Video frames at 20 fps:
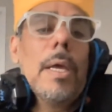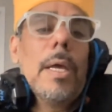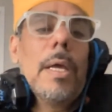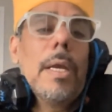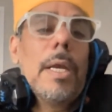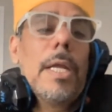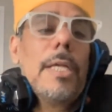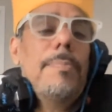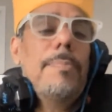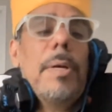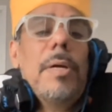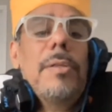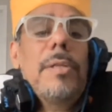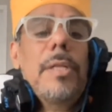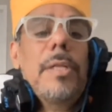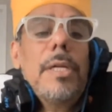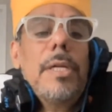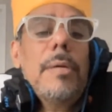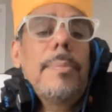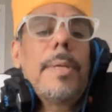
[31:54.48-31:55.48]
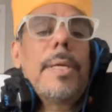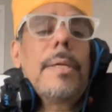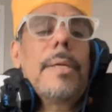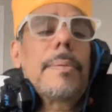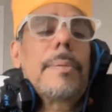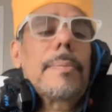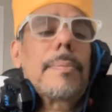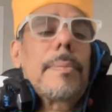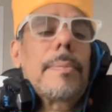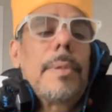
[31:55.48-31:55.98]
Let's build a little bit.
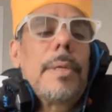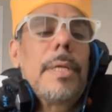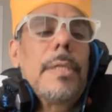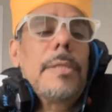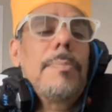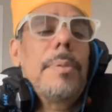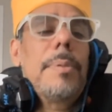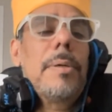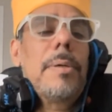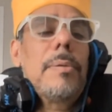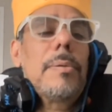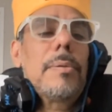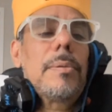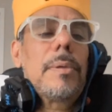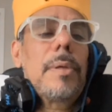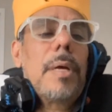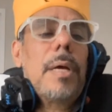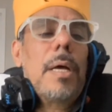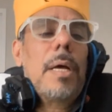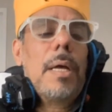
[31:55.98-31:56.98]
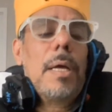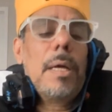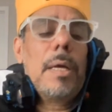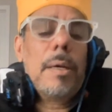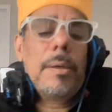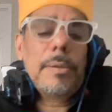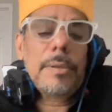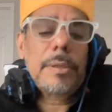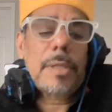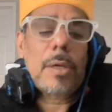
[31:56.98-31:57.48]
Let's build
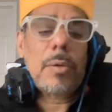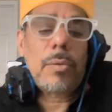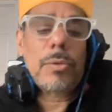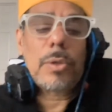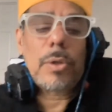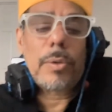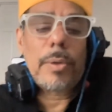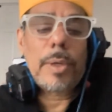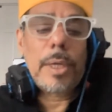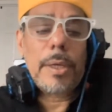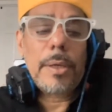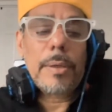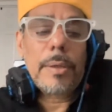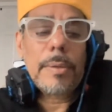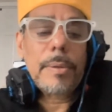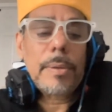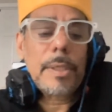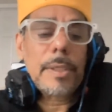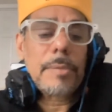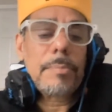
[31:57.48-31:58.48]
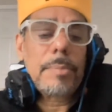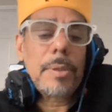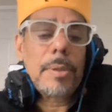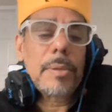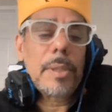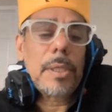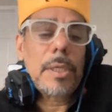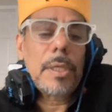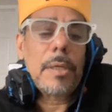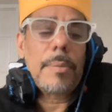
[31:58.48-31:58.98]
segundo here. Let's
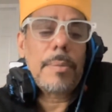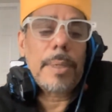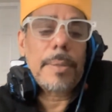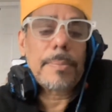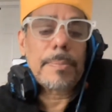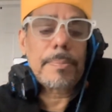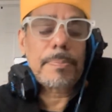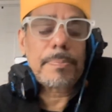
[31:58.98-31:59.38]
build a little bit. You